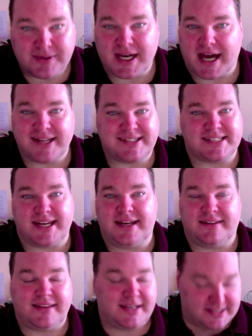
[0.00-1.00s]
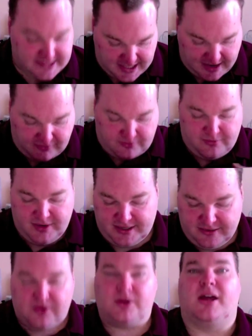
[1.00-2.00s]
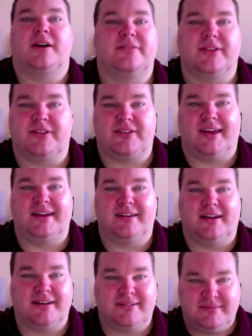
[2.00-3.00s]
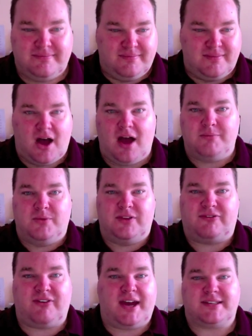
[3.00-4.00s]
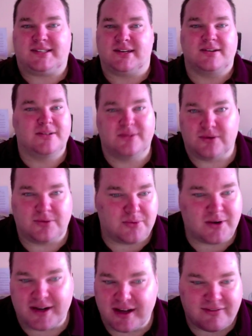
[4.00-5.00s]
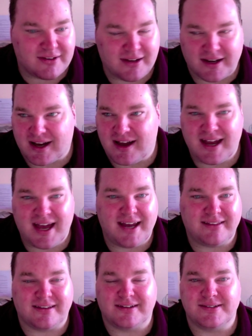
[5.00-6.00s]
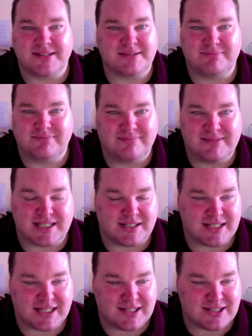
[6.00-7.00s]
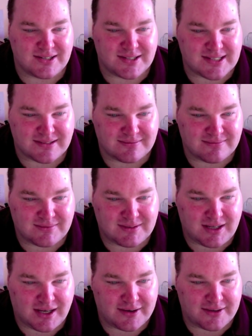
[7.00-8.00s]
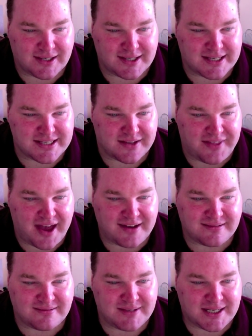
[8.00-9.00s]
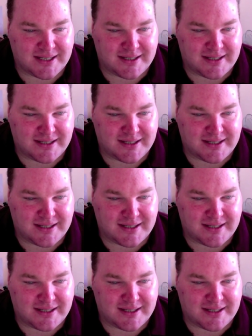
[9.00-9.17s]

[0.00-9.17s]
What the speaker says: who can't stand things that have written all over the thing, like I'm with Fatso or whatever. Like, I hate those sort of t-shirts and clothing and things like that. And